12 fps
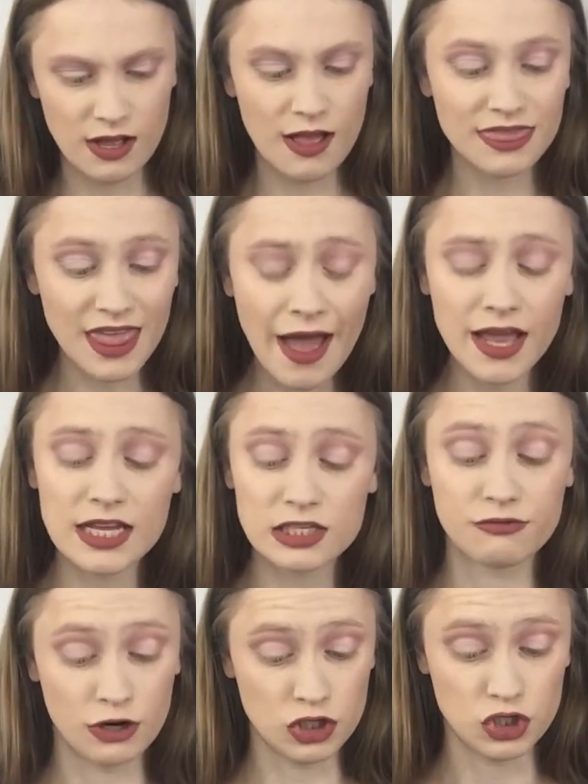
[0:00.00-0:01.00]
that is
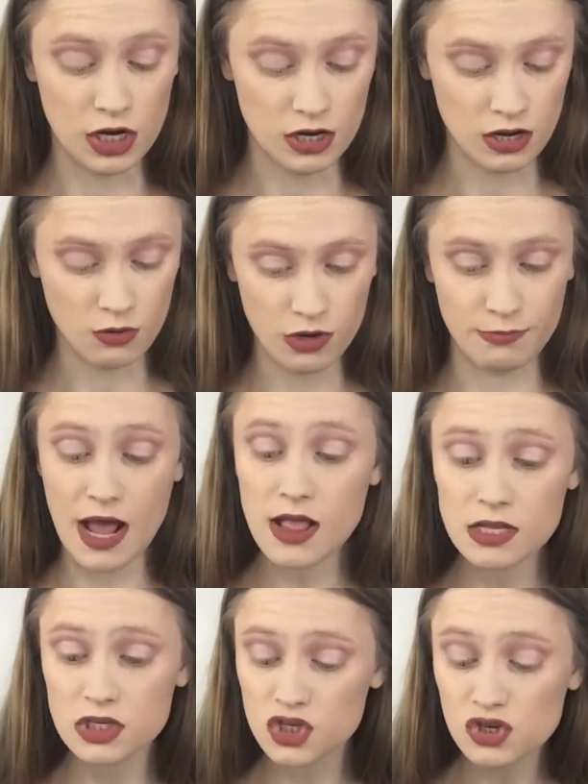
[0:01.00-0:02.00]
frustrating when
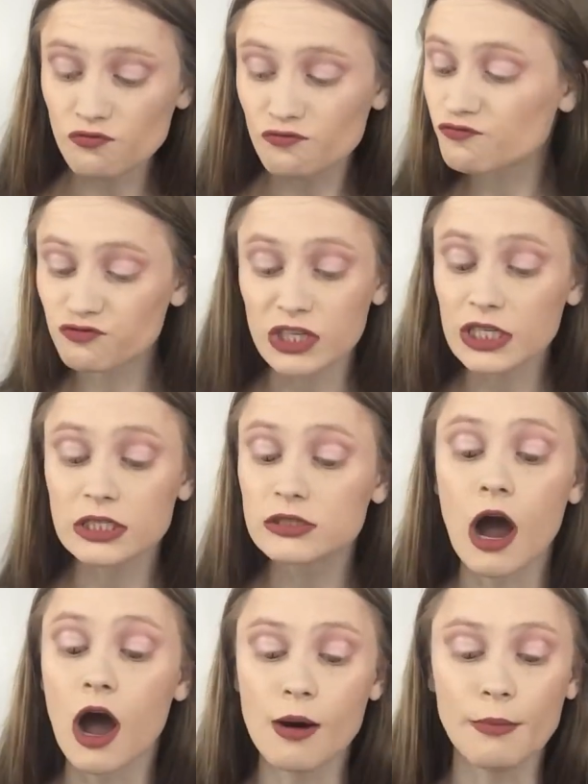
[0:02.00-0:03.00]
palettes don't freaking
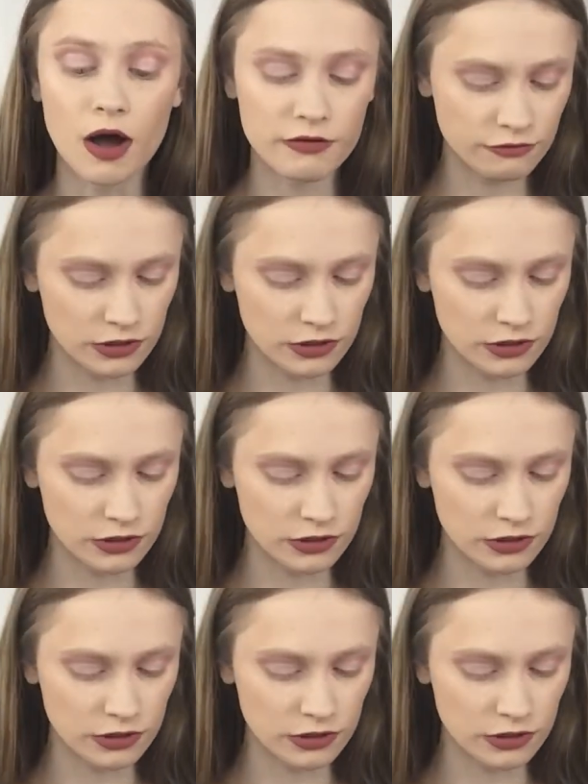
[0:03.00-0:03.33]
come off.